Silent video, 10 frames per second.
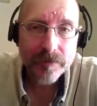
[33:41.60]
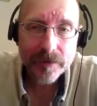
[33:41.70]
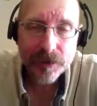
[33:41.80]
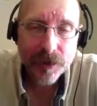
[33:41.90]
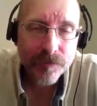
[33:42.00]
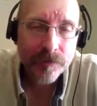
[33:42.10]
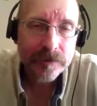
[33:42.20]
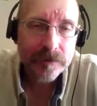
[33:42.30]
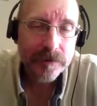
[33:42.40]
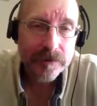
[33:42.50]

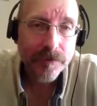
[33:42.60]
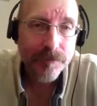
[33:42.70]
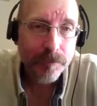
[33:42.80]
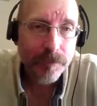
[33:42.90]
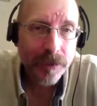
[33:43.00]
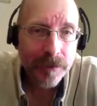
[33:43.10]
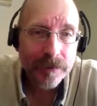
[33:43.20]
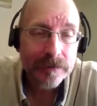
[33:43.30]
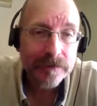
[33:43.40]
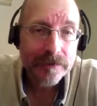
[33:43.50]
differences of
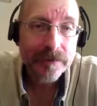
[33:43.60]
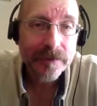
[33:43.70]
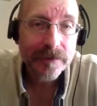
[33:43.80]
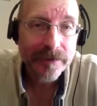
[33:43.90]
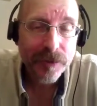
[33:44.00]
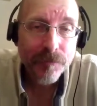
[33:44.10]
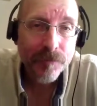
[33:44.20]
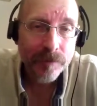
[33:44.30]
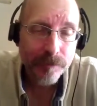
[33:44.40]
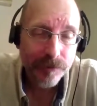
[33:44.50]
opinions and the
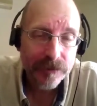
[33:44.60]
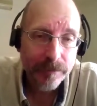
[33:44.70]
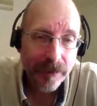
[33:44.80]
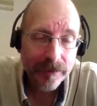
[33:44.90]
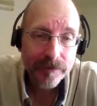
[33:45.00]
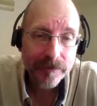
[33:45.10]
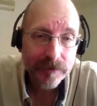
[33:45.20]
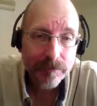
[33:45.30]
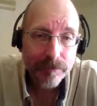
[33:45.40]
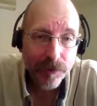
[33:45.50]
different perspectives that
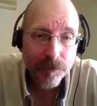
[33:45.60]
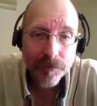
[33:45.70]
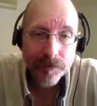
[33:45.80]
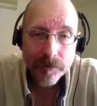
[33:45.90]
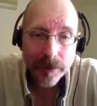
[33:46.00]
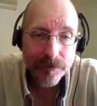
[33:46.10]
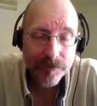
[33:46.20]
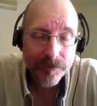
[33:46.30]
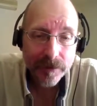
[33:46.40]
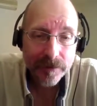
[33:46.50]
both of you have
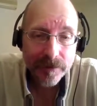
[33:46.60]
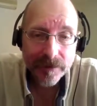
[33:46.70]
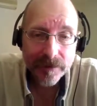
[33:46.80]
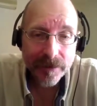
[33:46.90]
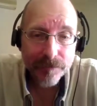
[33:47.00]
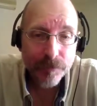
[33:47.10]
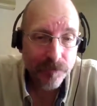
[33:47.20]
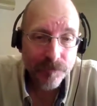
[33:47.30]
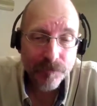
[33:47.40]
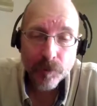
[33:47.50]

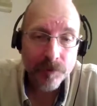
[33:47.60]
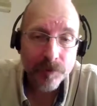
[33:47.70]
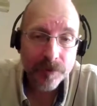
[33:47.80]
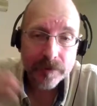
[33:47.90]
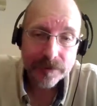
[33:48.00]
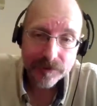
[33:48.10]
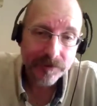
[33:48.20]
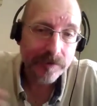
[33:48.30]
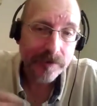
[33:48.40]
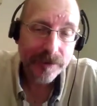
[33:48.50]
put forth, and
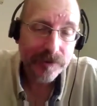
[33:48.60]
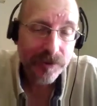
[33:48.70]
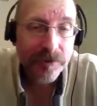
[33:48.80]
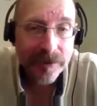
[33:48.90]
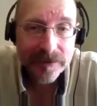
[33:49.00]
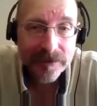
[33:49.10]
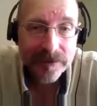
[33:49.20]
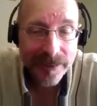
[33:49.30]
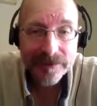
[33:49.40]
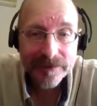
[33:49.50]
certainly in Sterling's
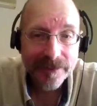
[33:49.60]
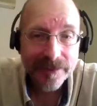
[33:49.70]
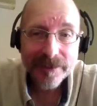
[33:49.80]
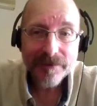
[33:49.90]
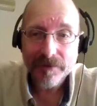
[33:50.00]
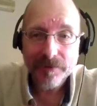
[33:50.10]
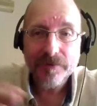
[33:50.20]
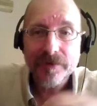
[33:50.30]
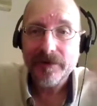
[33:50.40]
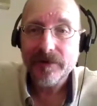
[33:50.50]
case,
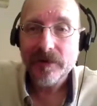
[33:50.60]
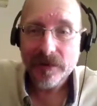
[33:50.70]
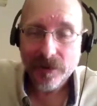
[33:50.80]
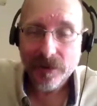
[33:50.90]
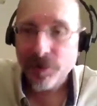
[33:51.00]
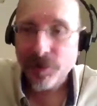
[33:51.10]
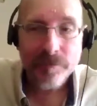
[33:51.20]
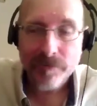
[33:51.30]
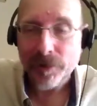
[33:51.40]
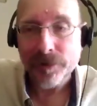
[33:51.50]
the third
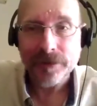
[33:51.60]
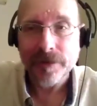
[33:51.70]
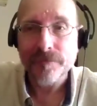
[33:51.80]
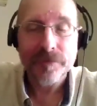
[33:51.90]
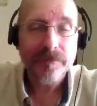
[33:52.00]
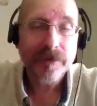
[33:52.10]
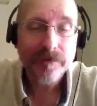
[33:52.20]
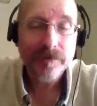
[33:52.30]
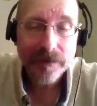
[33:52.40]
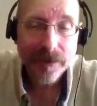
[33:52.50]
version of
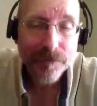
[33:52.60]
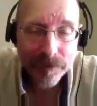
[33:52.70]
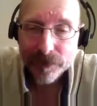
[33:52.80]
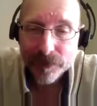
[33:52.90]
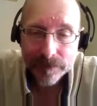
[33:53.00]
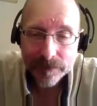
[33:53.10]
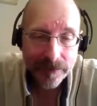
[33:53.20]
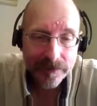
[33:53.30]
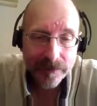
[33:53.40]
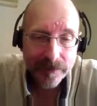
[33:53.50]
a different
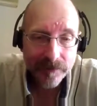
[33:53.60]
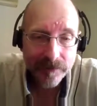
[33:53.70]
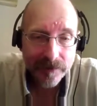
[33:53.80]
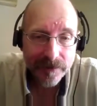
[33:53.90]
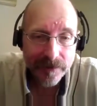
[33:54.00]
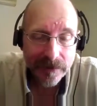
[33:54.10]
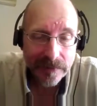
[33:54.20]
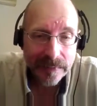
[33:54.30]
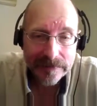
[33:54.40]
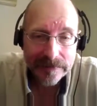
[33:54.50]
perspective that